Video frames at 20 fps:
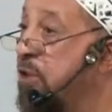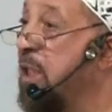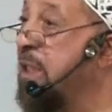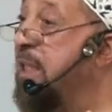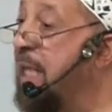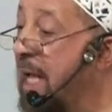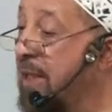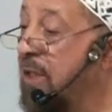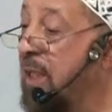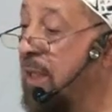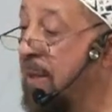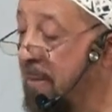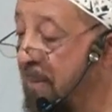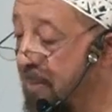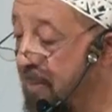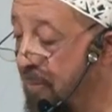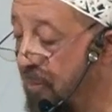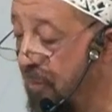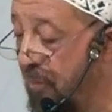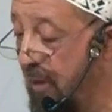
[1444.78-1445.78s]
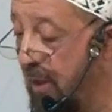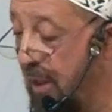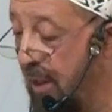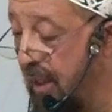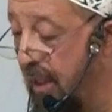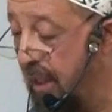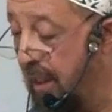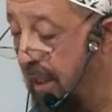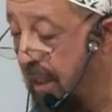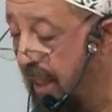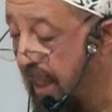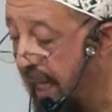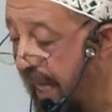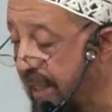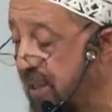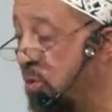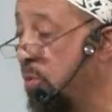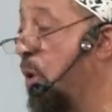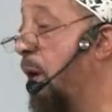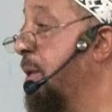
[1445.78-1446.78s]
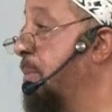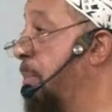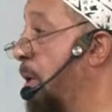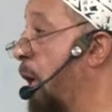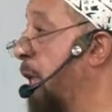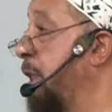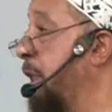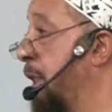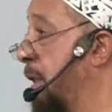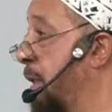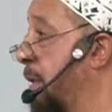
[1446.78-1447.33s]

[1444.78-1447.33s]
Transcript: together as one body.